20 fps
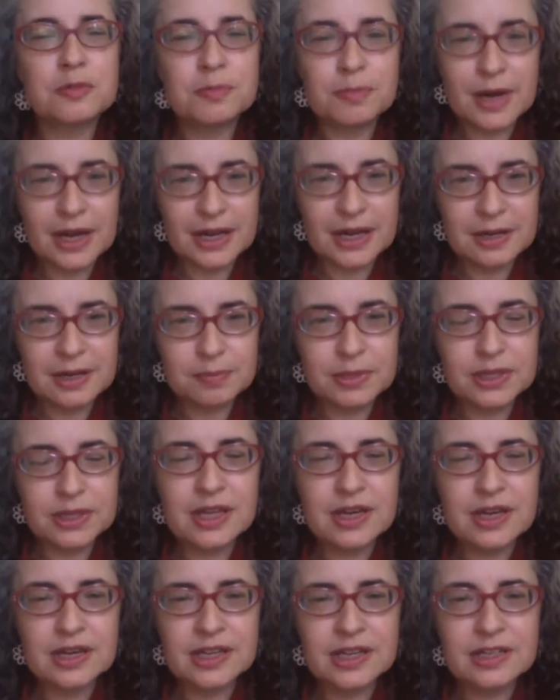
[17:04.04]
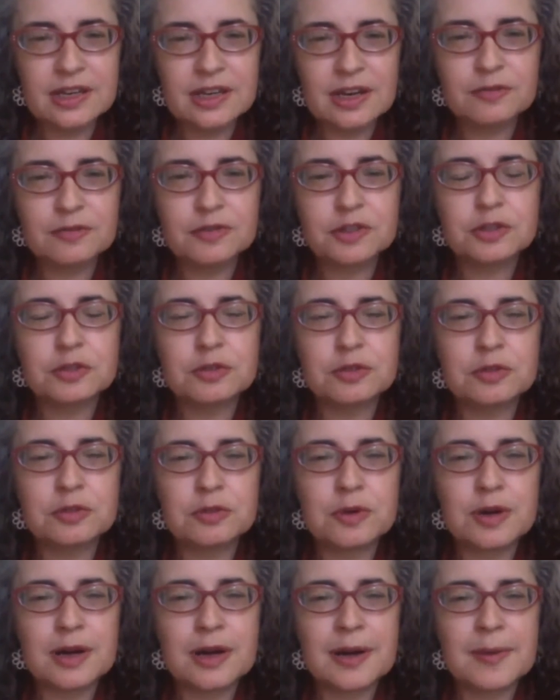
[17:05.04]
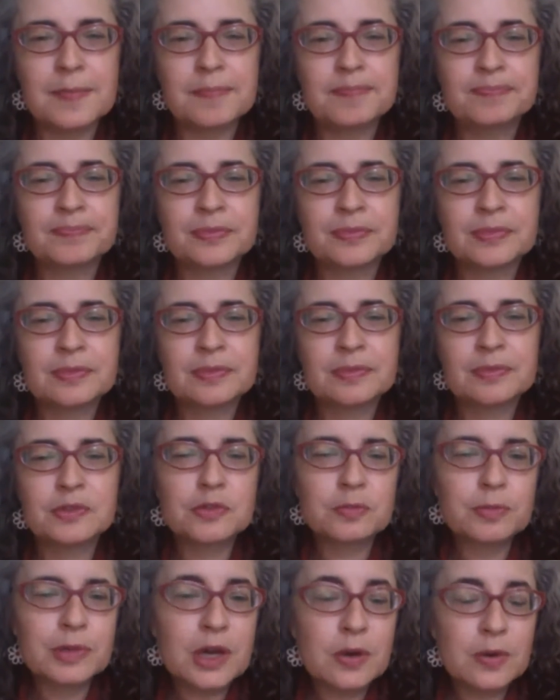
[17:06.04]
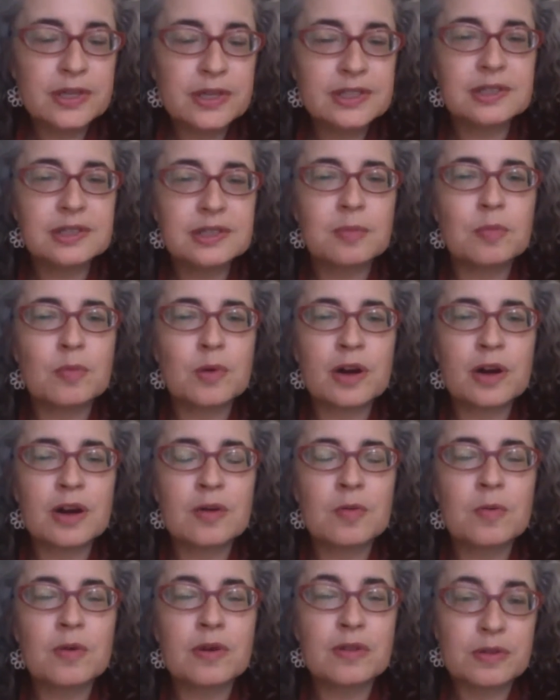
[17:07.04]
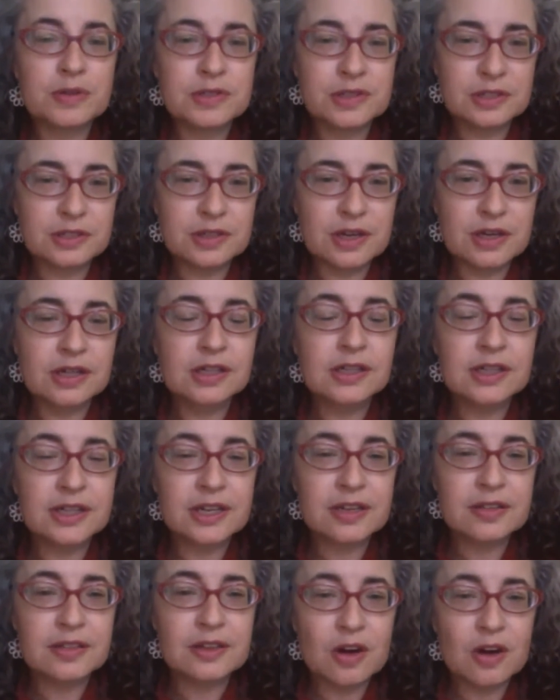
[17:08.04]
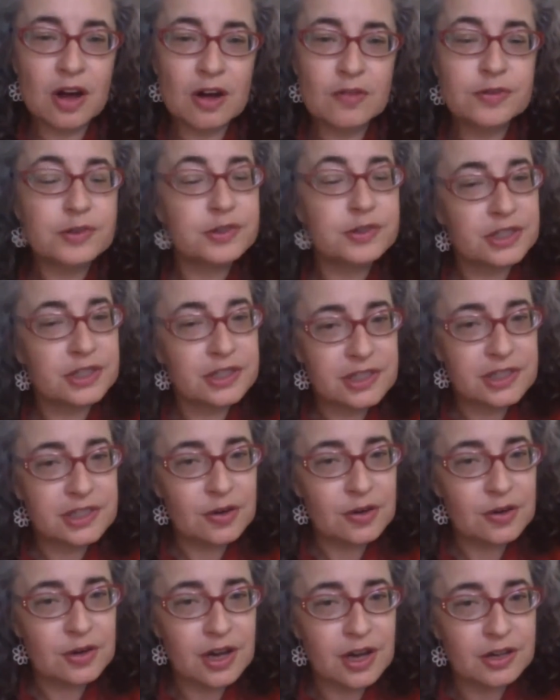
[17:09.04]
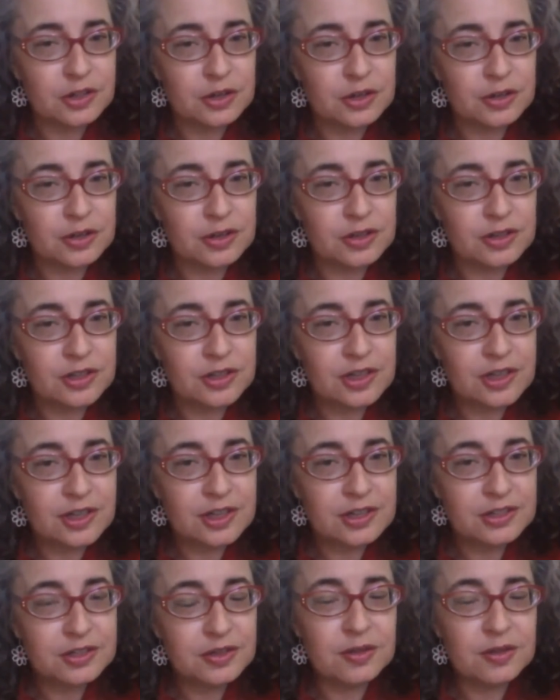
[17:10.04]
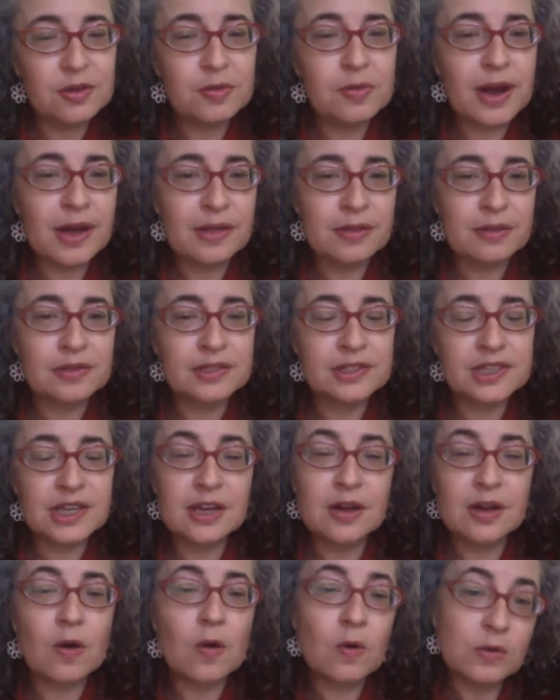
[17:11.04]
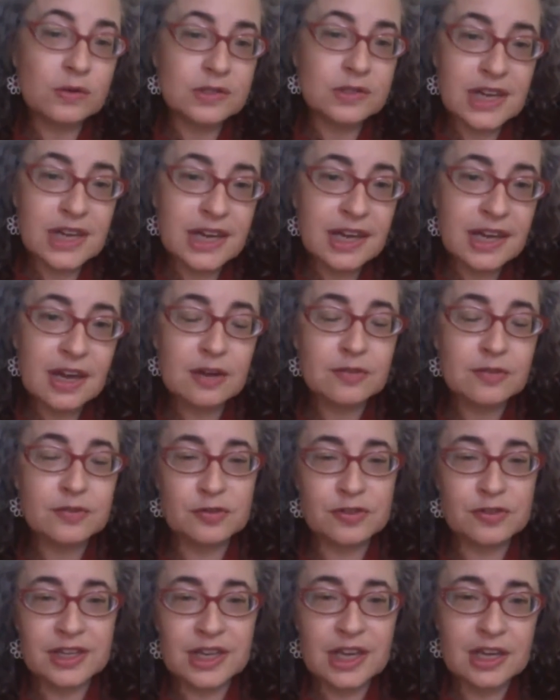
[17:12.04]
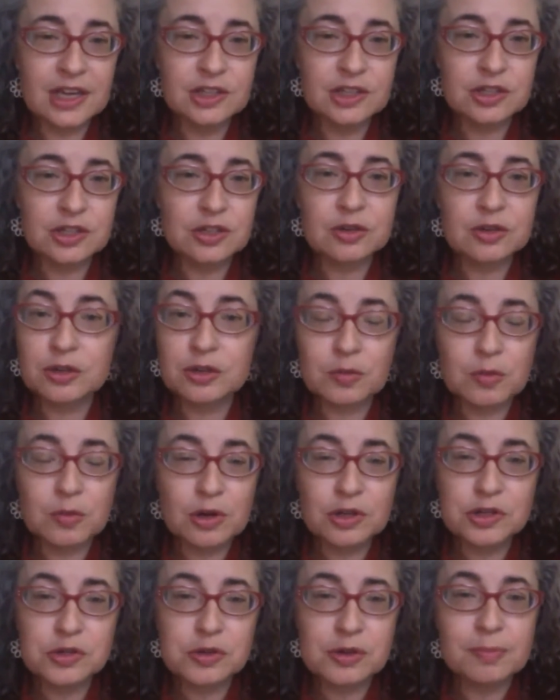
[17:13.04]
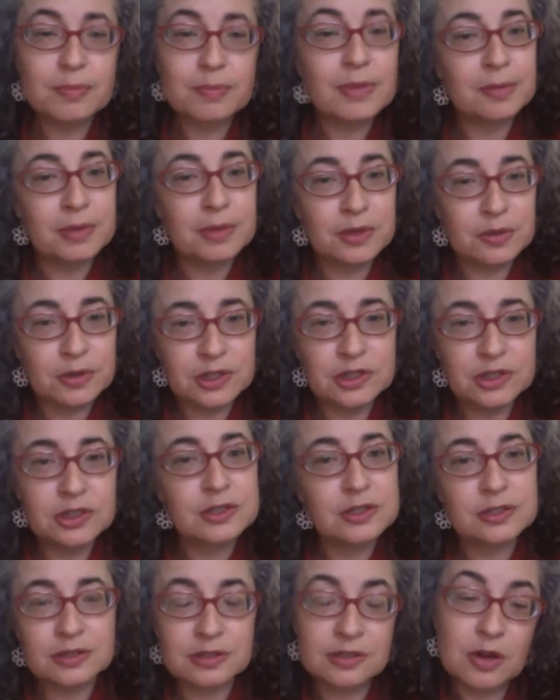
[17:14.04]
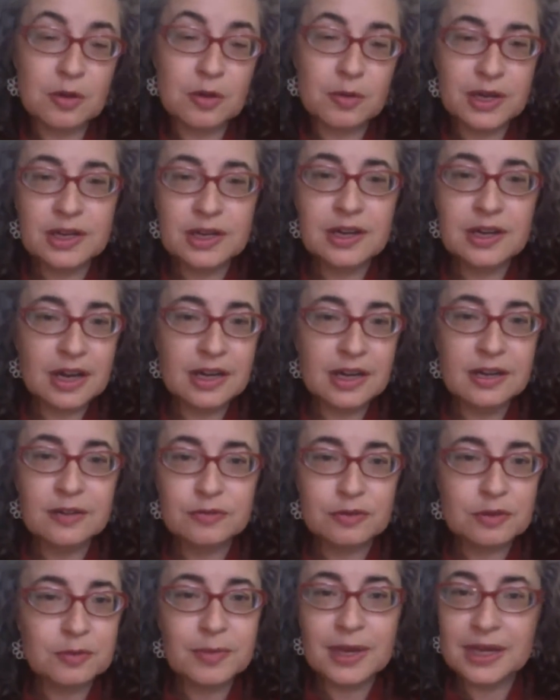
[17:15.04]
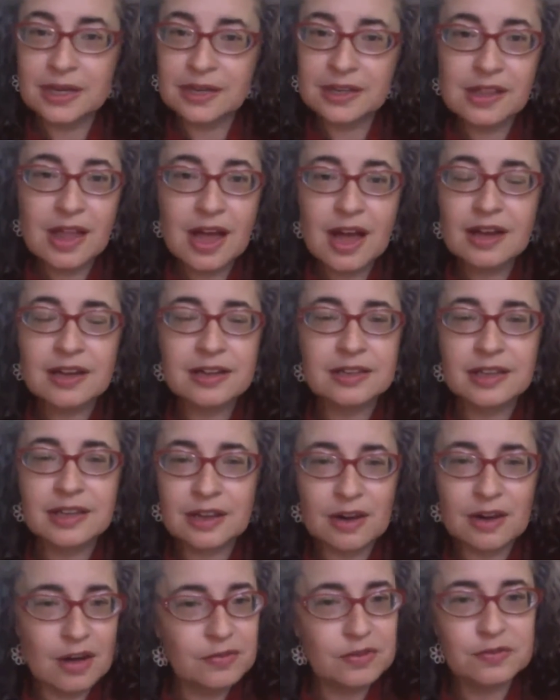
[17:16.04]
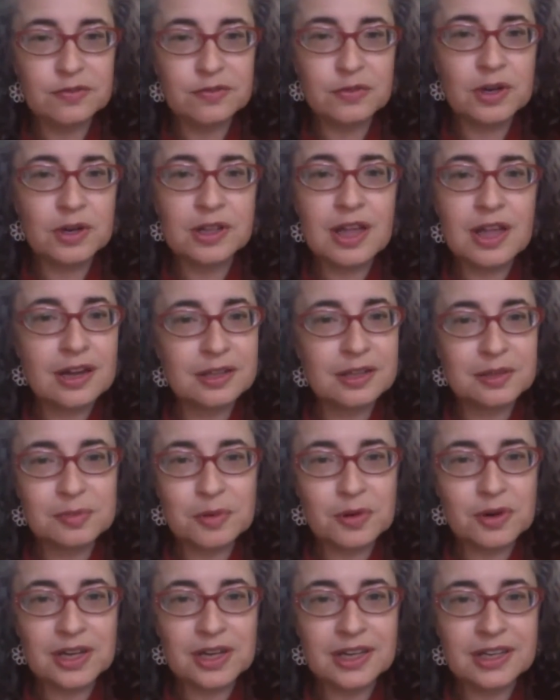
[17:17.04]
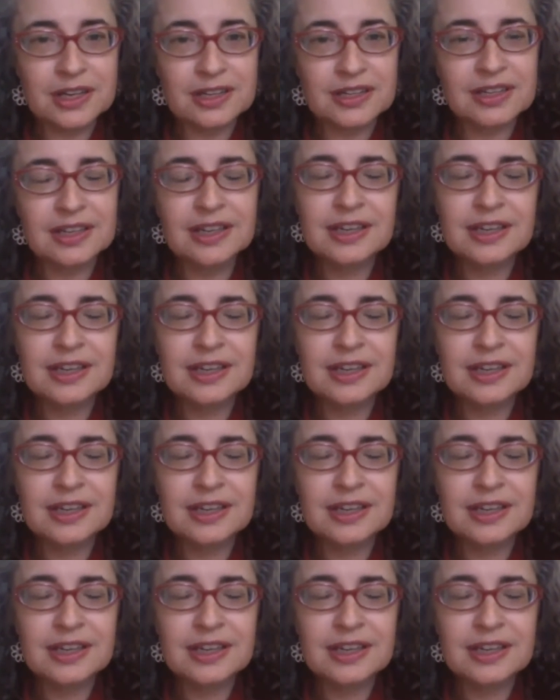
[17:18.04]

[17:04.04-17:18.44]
might be lucky enough to be going somewhere where there's a clinic that offers in-center nocturnal, so that rather than take a whole day out of your vacation or your work trip, maybe you can just go in at night from 8 o'clock and get off at 4 o'clock in the morning, and